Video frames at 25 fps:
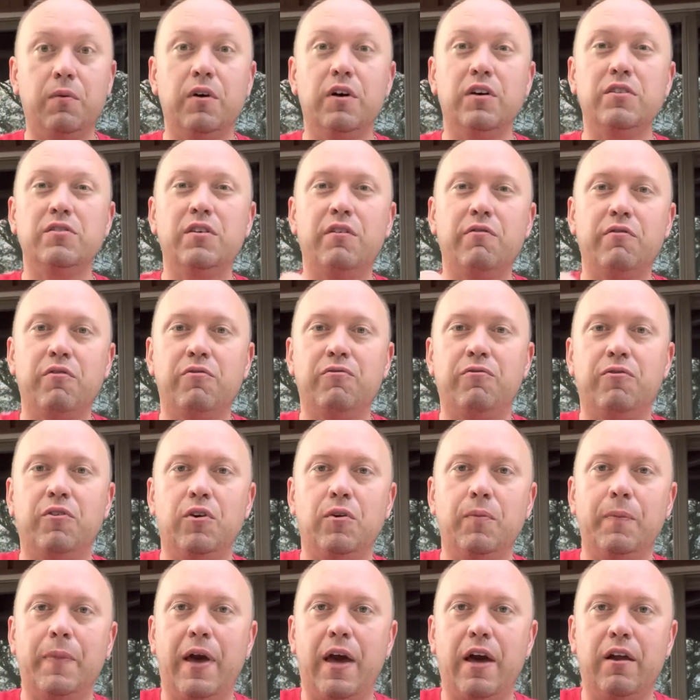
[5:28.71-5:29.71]
We also have a
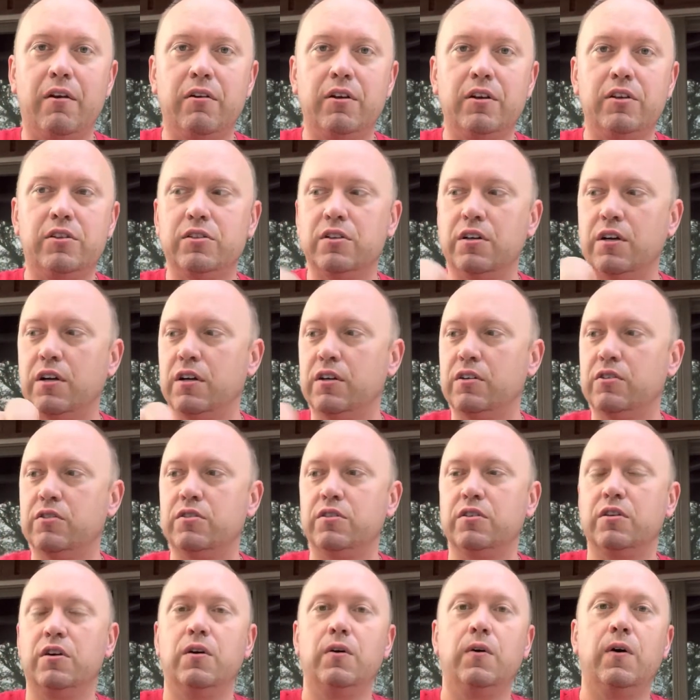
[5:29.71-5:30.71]
full battery charge,
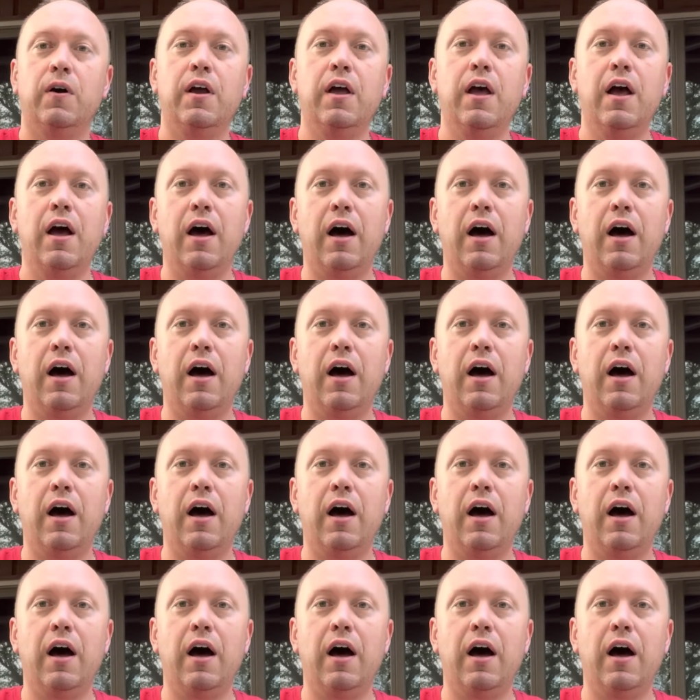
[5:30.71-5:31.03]
so